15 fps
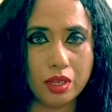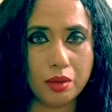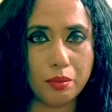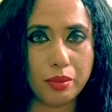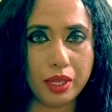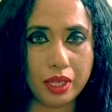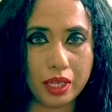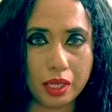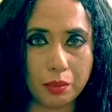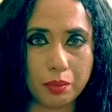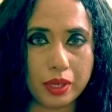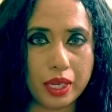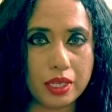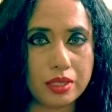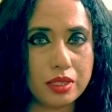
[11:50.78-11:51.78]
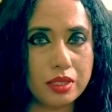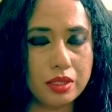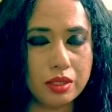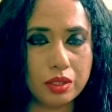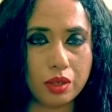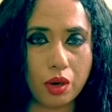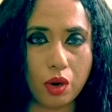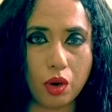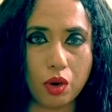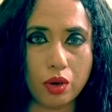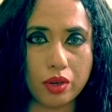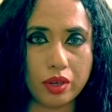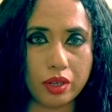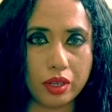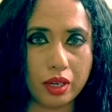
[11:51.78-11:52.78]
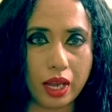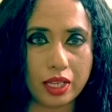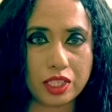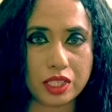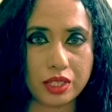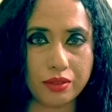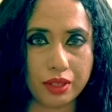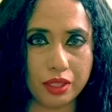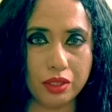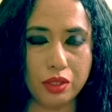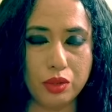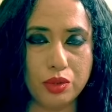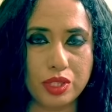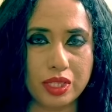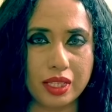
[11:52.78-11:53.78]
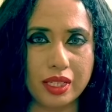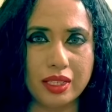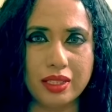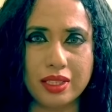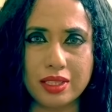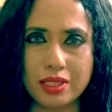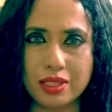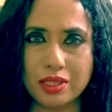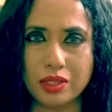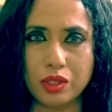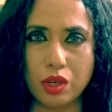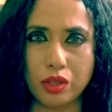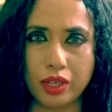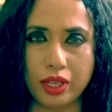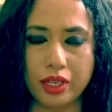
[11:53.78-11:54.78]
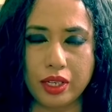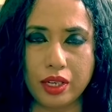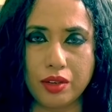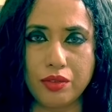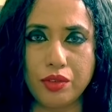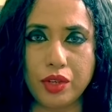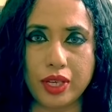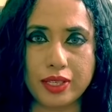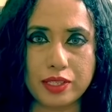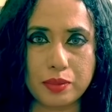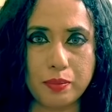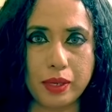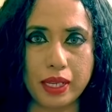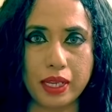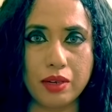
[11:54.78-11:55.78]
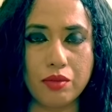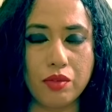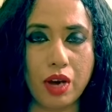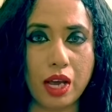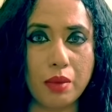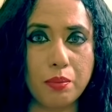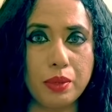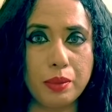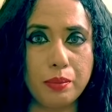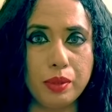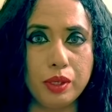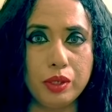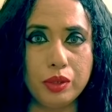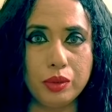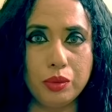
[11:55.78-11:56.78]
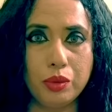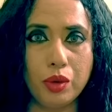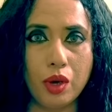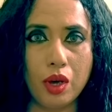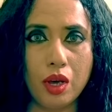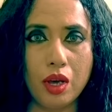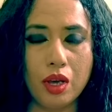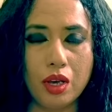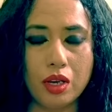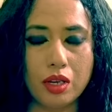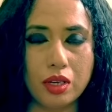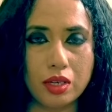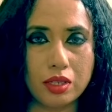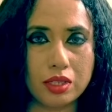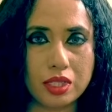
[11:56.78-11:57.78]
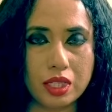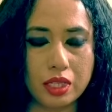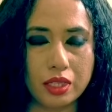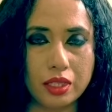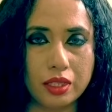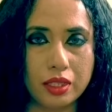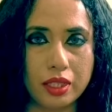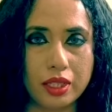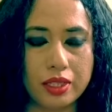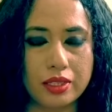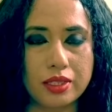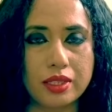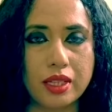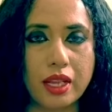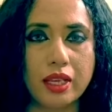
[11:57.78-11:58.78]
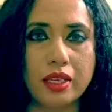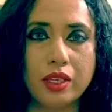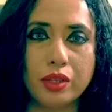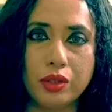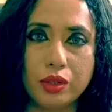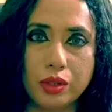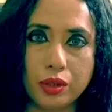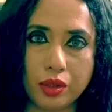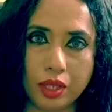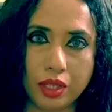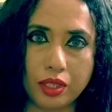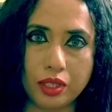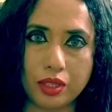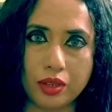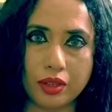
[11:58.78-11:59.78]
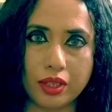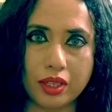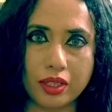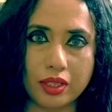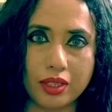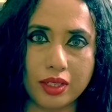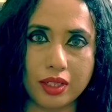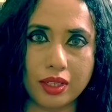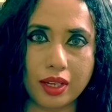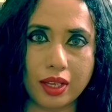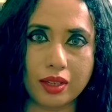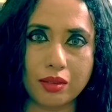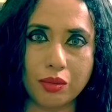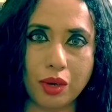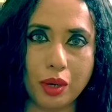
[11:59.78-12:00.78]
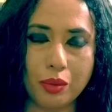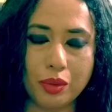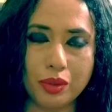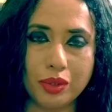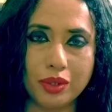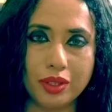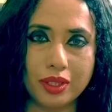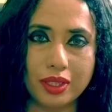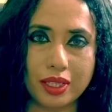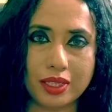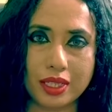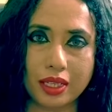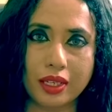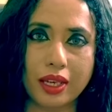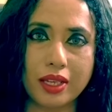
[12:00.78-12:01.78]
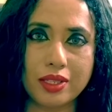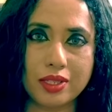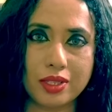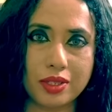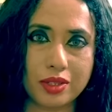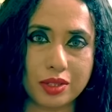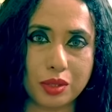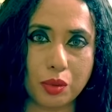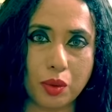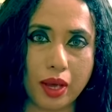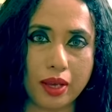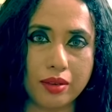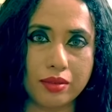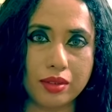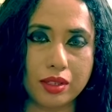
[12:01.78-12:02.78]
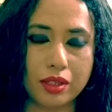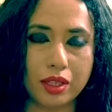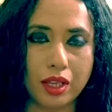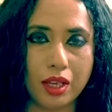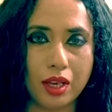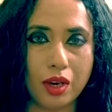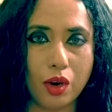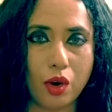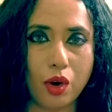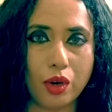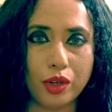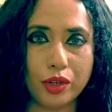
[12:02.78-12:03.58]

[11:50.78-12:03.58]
being in present, or achieving new skill. This is not enough to explain why people do certain things, like donating your kidney. Like, why would that's against your survival? Or